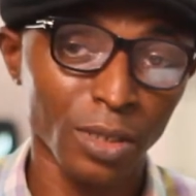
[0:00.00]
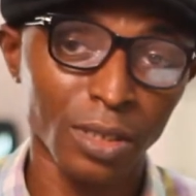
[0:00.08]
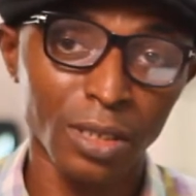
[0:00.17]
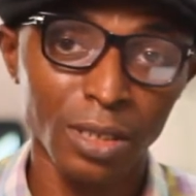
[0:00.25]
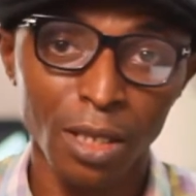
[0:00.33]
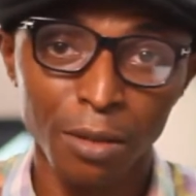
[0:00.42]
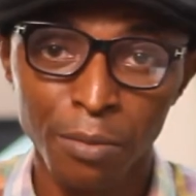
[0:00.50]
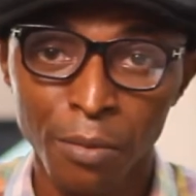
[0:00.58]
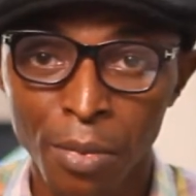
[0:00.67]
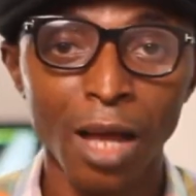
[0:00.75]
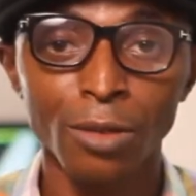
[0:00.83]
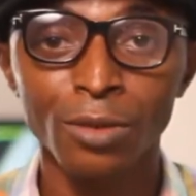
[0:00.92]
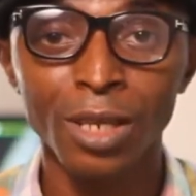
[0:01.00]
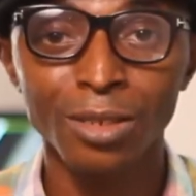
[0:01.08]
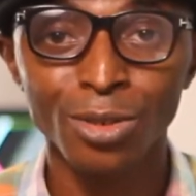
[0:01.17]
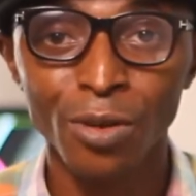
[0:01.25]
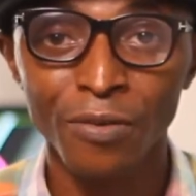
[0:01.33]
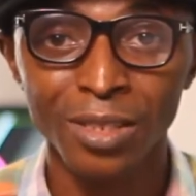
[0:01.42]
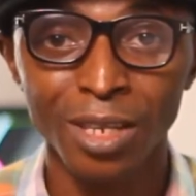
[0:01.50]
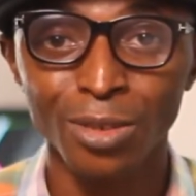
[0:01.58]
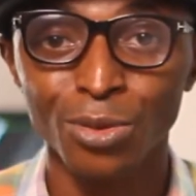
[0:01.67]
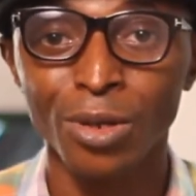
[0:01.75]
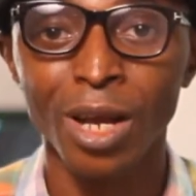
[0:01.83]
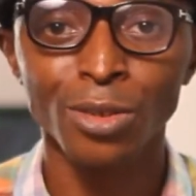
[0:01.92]
system and you now discover
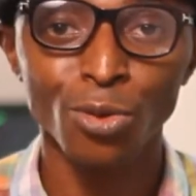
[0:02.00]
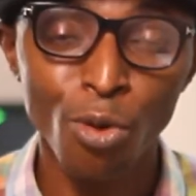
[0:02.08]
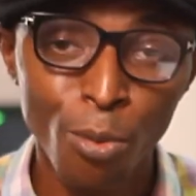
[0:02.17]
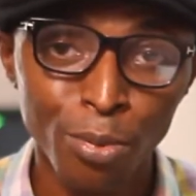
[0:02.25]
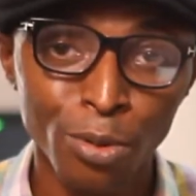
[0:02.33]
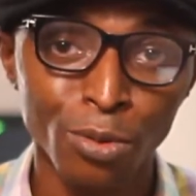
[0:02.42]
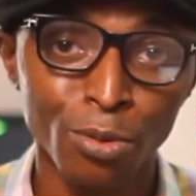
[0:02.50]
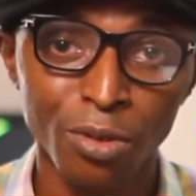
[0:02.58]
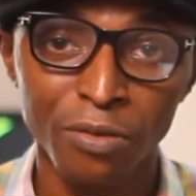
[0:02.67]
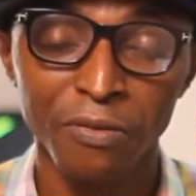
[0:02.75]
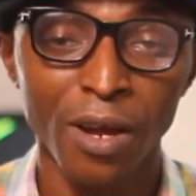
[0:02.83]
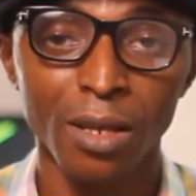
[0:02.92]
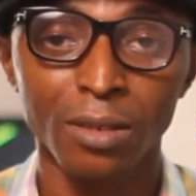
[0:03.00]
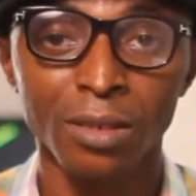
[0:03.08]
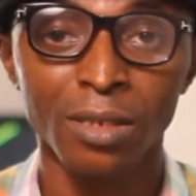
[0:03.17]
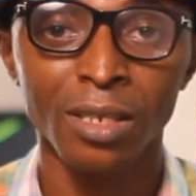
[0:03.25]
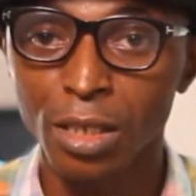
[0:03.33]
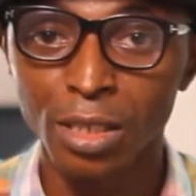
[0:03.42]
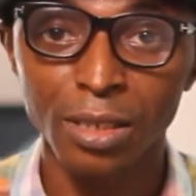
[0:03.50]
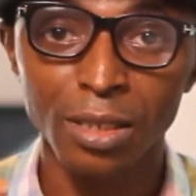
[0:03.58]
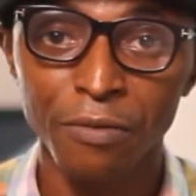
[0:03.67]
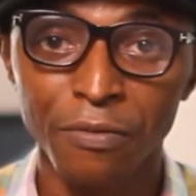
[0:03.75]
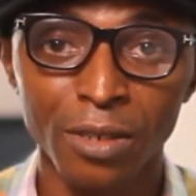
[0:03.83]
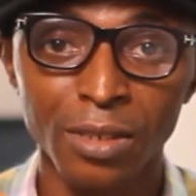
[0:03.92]
that you can't open those files it is
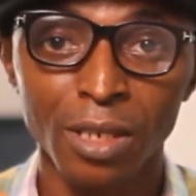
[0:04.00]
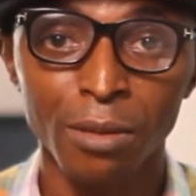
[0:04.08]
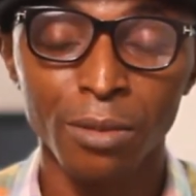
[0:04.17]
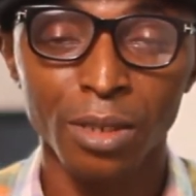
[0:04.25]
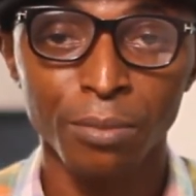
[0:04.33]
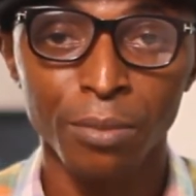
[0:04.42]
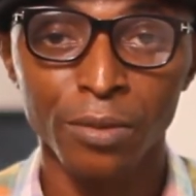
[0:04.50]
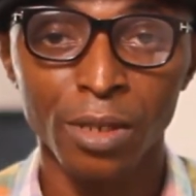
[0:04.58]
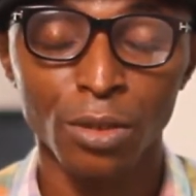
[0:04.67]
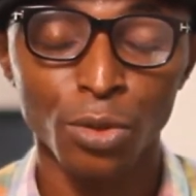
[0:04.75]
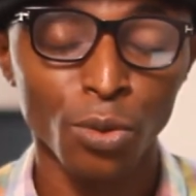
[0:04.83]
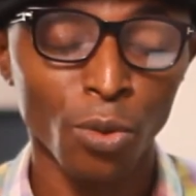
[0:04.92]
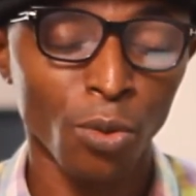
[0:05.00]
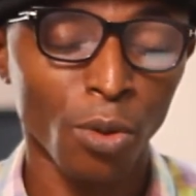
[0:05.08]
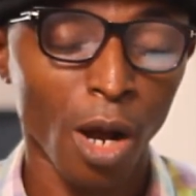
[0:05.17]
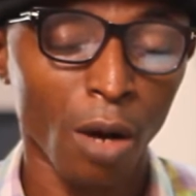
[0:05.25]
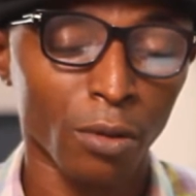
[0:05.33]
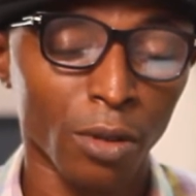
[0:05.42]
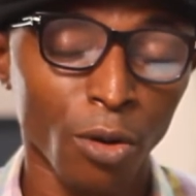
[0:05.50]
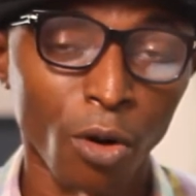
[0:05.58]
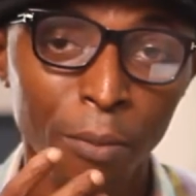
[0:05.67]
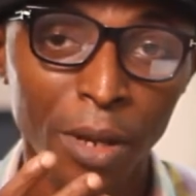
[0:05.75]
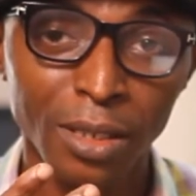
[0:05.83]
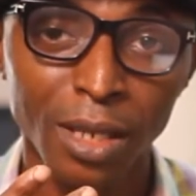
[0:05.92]
a very terrible experience so i would
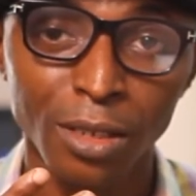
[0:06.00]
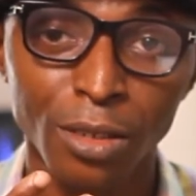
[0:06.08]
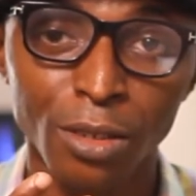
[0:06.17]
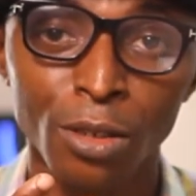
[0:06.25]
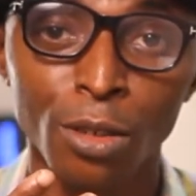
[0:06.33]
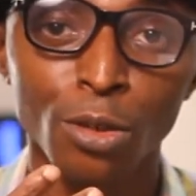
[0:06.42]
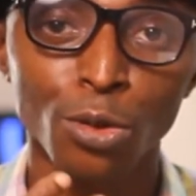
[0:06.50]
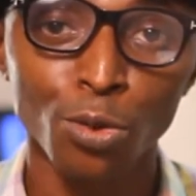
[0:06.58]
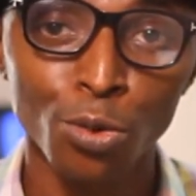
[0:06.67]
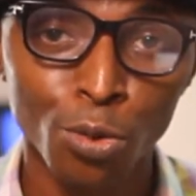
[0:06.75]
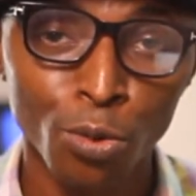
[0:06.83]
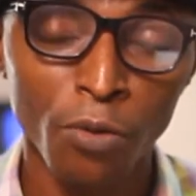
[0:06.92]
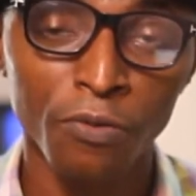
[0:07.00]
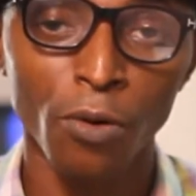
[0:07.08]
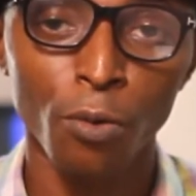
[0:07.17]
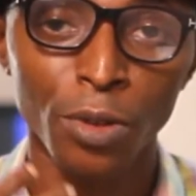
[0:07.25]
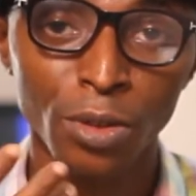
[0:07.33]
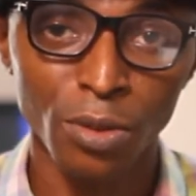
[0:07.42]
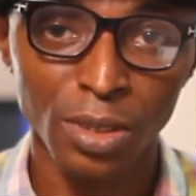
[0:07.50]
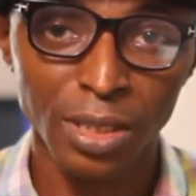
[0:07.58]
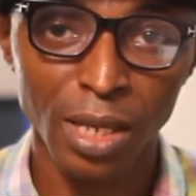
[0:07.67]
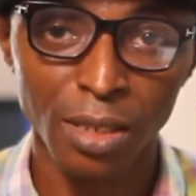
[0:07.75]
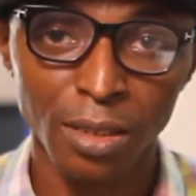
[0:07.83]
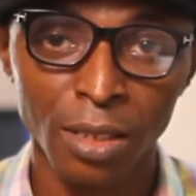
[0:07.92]
recommend that you go for windows
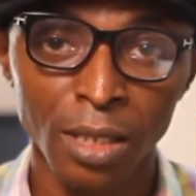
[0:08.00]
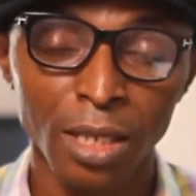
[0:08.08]
10